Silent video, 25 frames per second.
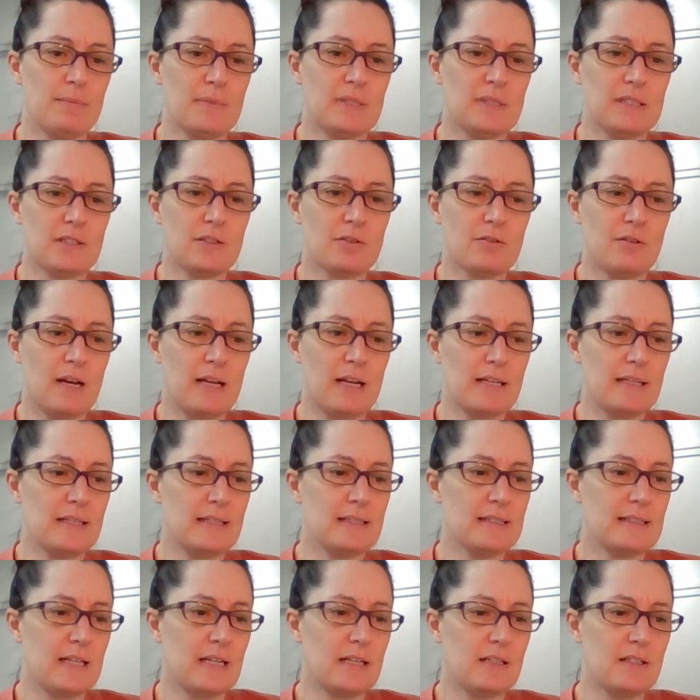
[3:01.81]
Mrs.
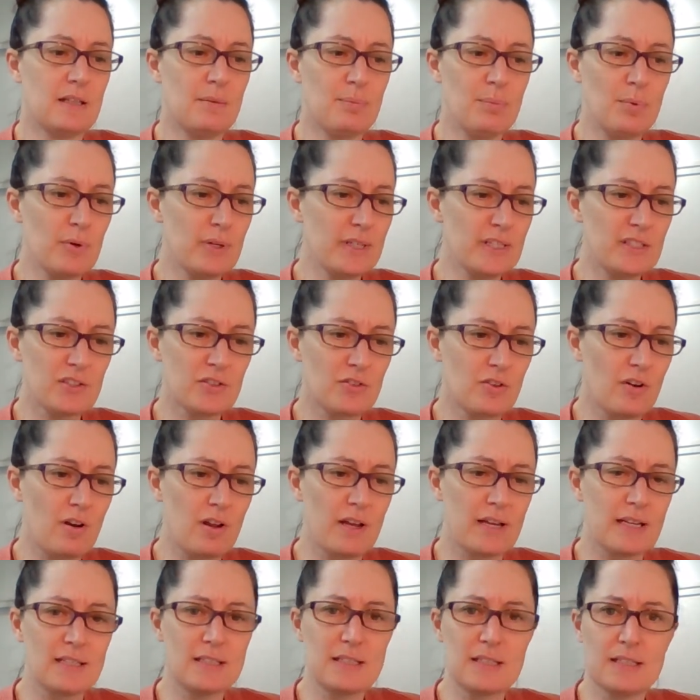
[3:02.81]
Kranky said. The boy's
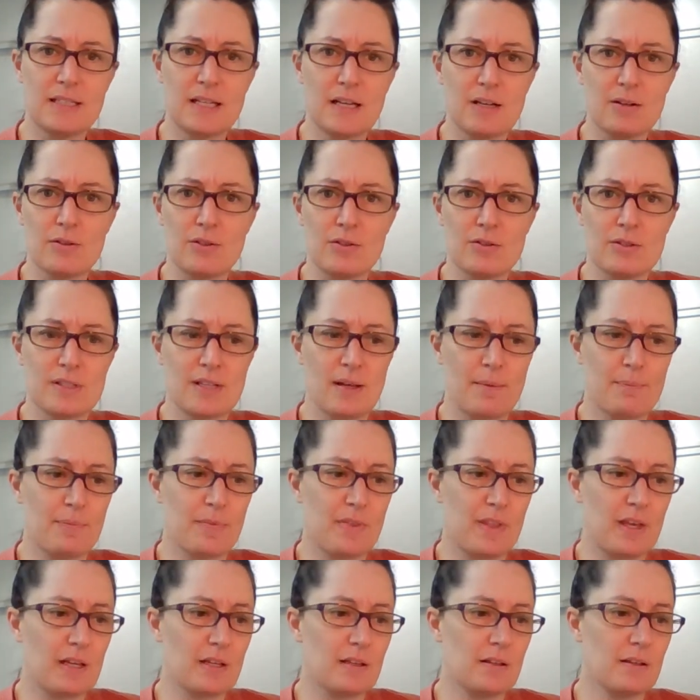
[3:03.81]
trying to tell you
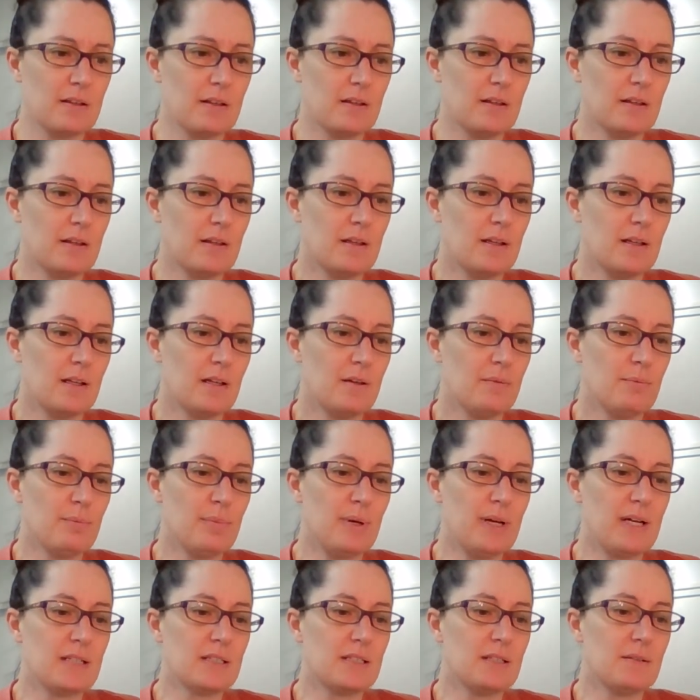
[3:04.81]
something.
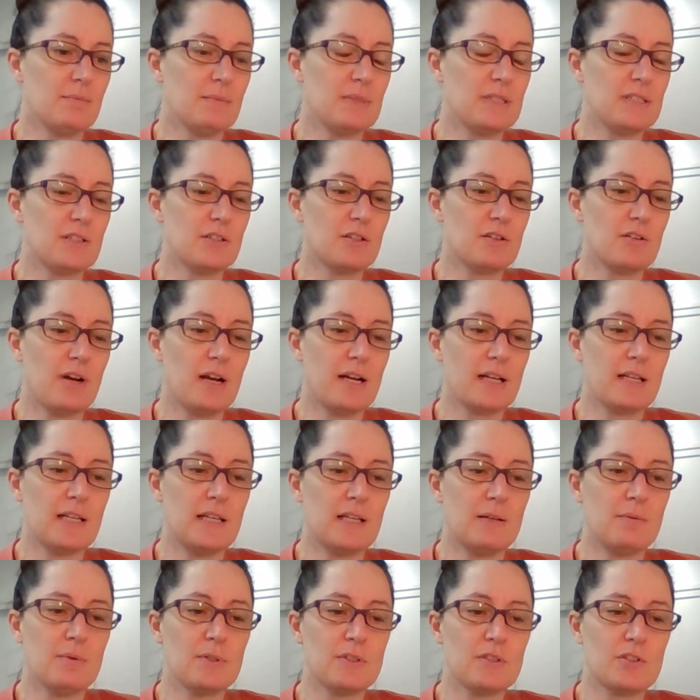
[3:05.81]
But Mr.
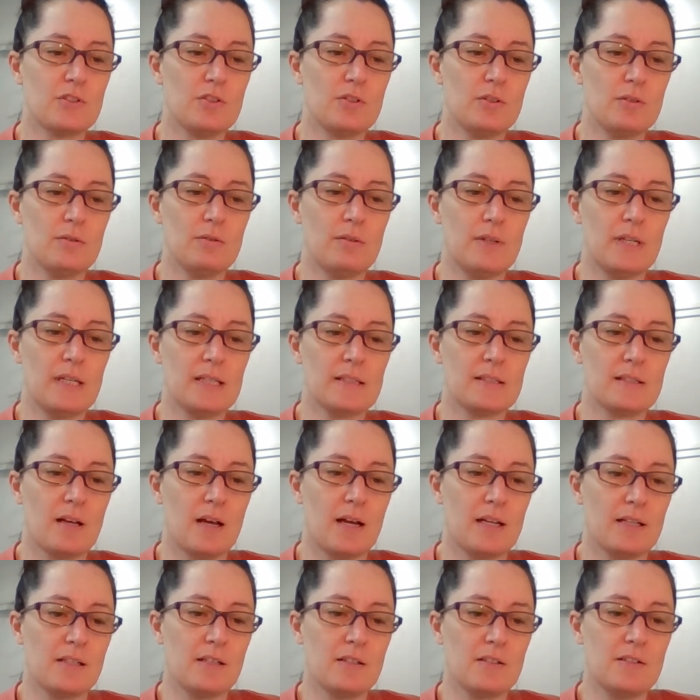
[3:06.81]
Kranky was too
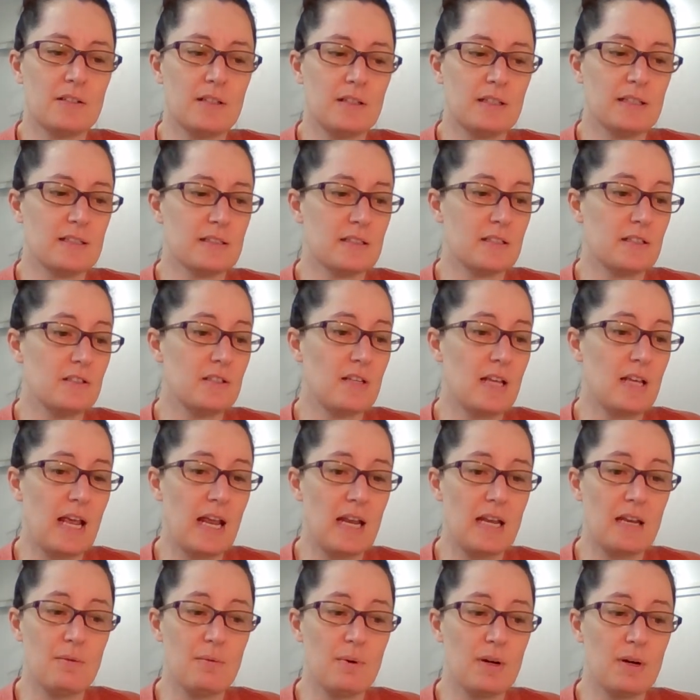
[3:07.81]
excited to listen to
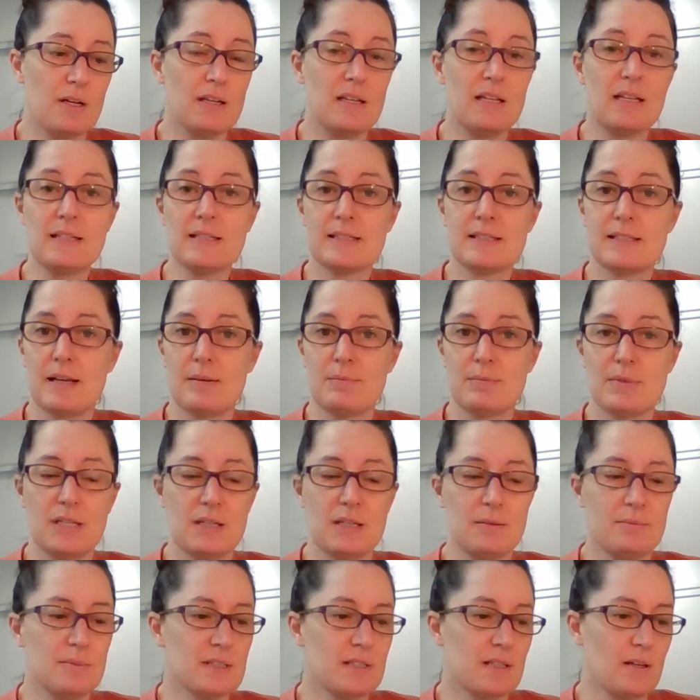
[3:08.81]
anyone except
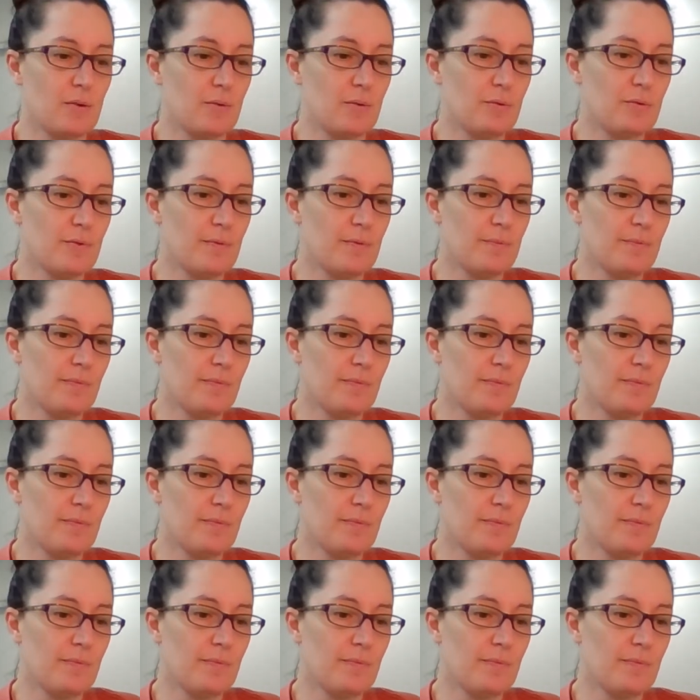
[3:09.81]
himself.